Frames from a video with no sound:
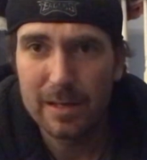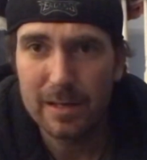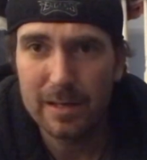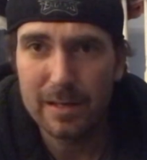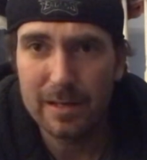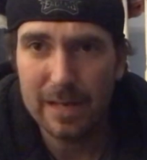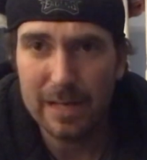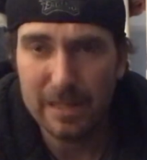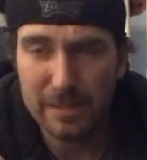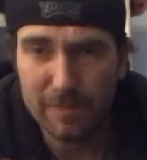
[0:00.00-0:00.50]

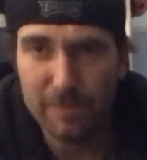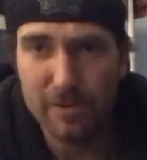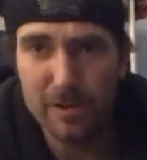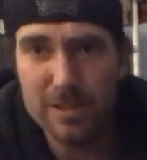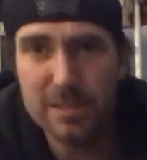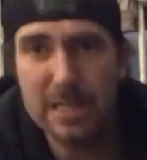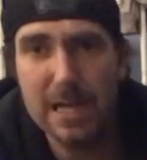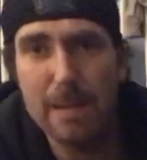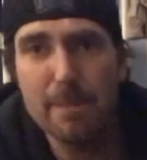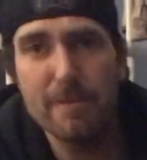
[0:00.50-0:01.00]
like the
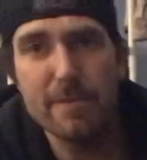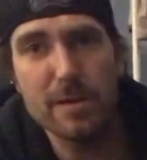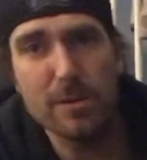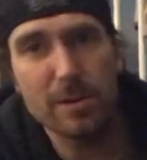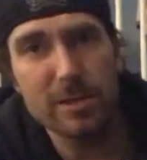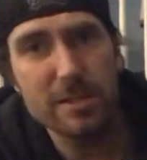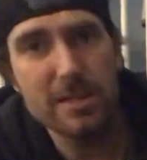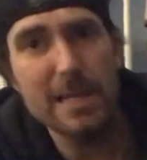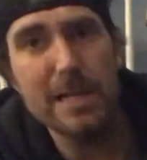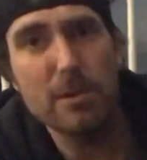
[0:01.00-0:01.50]
first time if you would
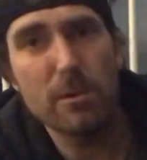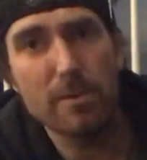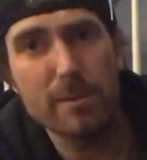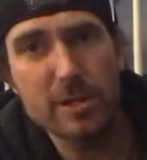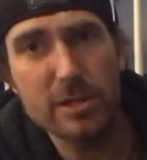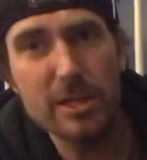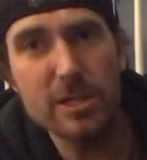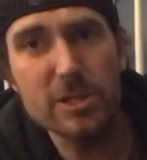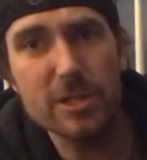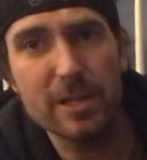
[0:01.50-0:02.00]
have said you were a
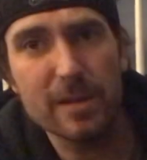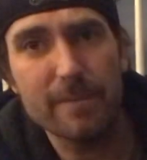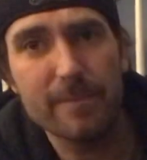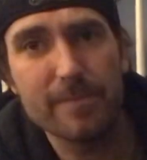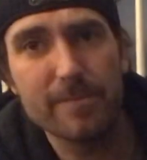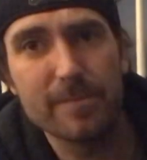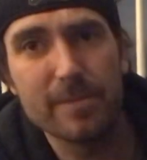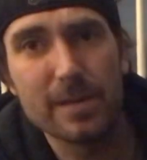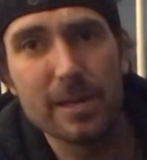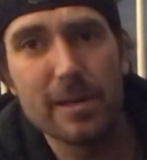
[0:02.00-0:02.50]
magician.
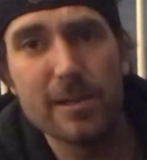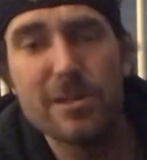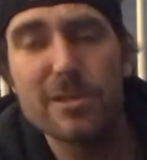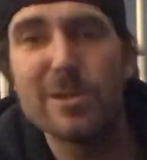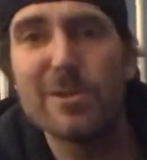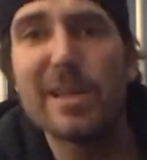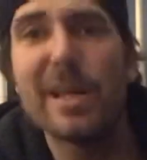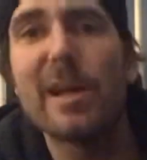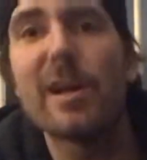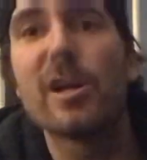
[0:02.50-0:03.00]

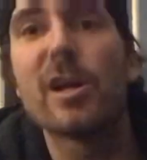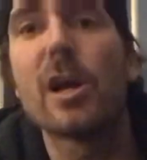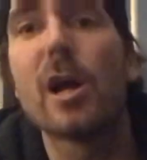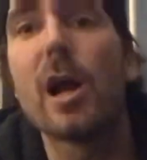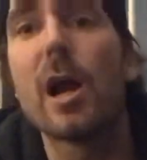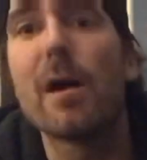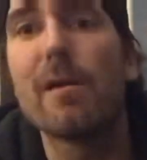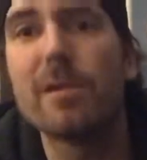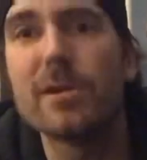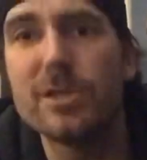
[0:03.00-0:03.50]
So they
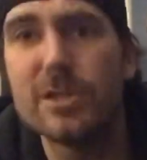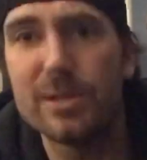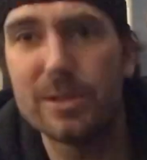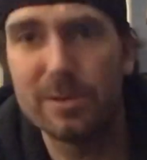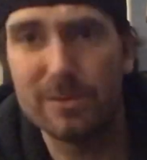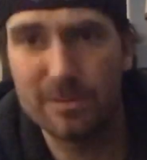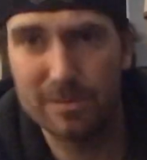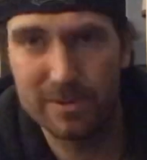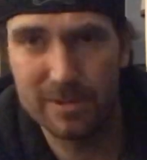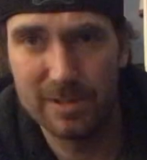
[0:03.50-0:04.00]
encourage you.
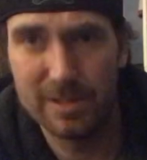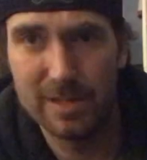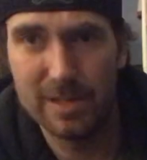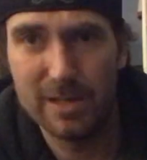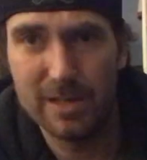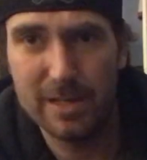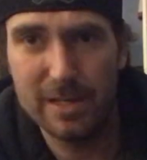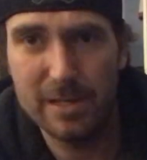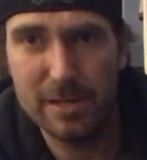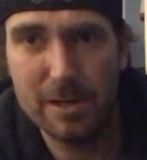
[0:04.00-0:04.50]

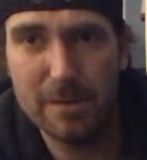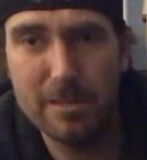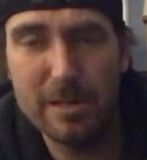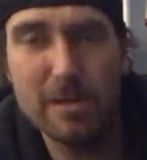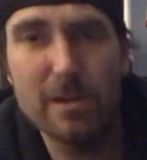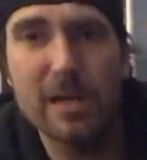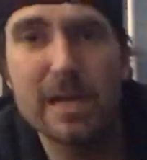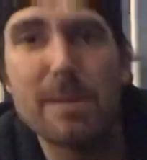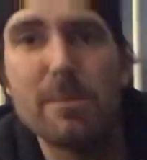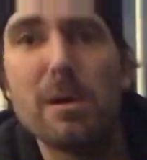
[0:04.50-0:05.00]
You know what I mean? You
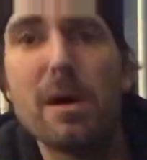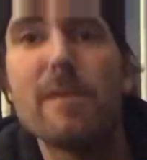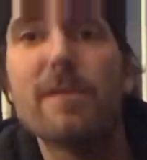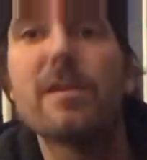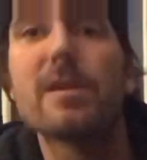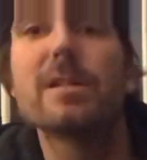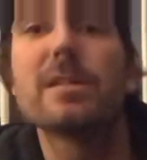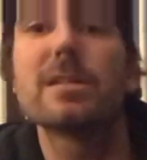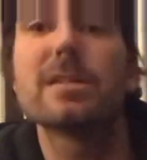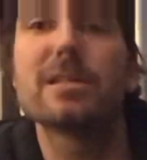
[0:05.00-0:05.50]
don't come off
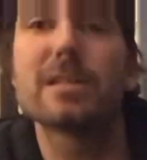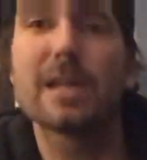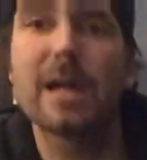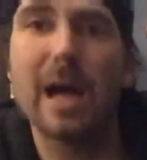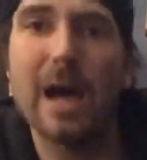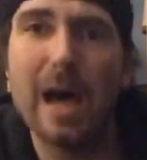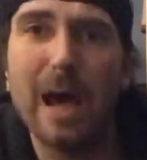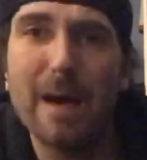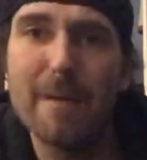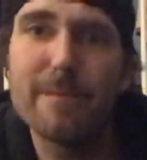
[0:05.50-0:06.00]
as this
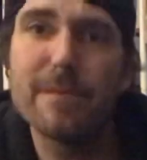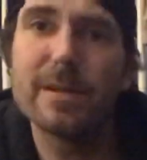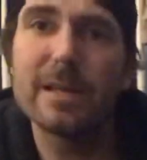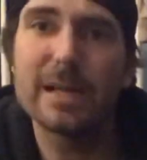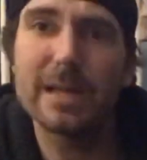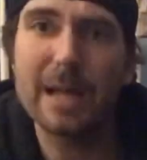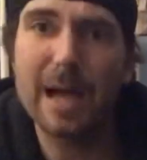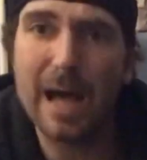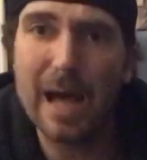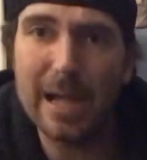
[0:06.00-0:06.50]

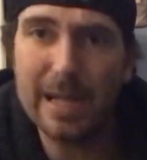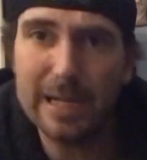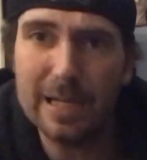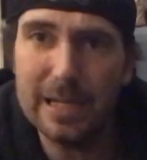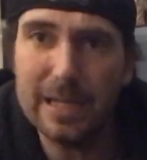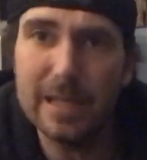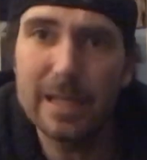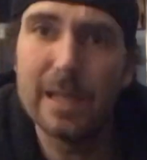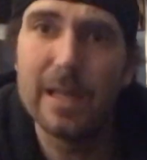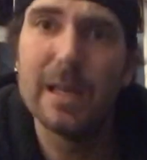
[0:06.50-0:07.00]
confident,
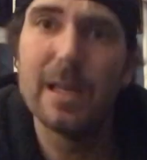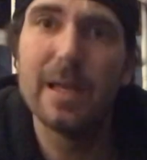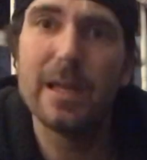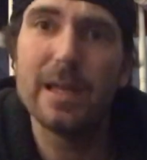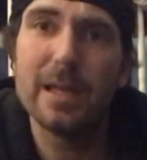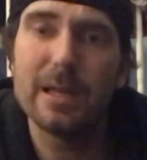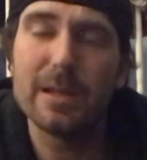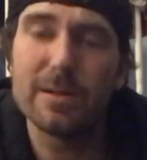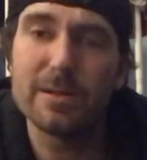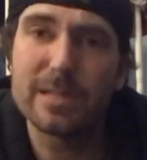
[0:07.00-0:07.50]
cocky,
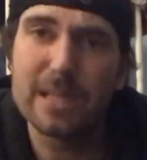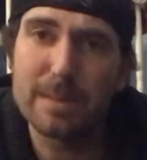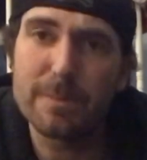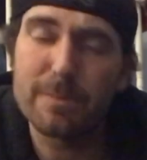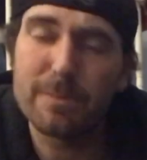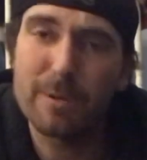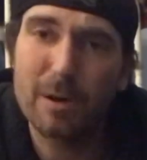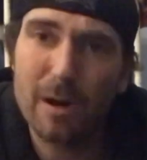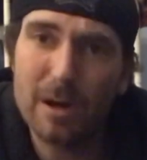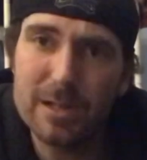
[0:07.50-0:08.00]
you know, type
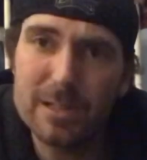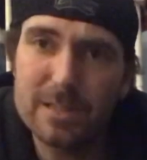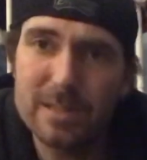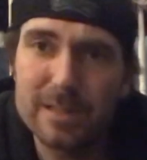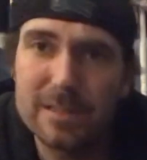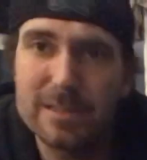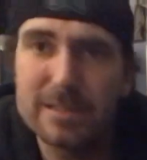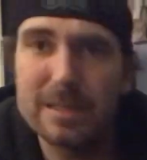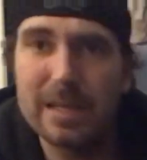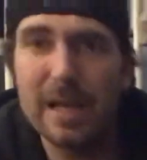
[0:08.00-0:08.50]
of person.
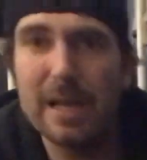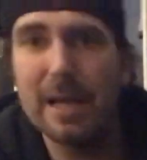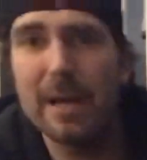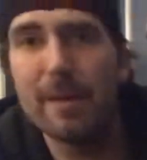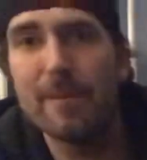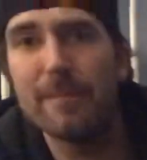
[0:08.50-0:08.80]
You say,